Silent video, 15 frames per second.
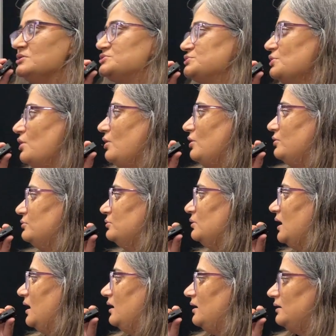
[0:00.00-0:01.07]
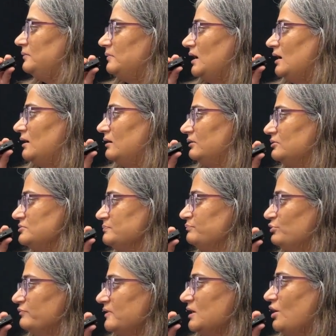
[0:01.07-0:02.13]
So,
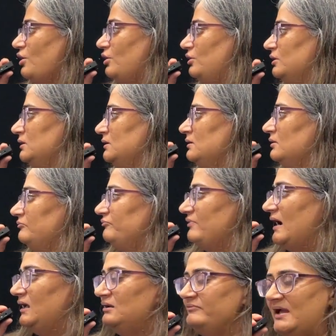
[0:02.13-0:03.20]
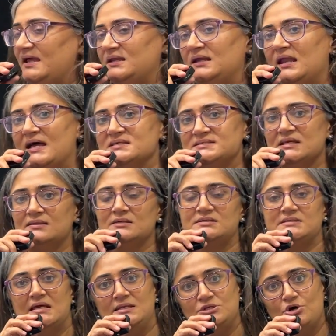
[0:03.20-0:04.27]
moving on, while analyzing the
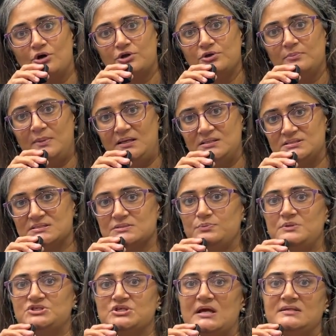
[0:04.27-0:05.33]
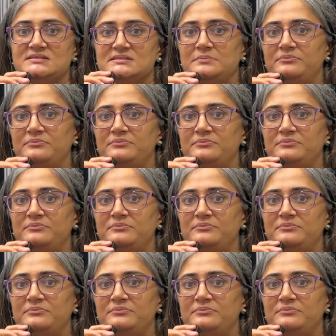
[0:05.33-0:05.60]
10 documents which had some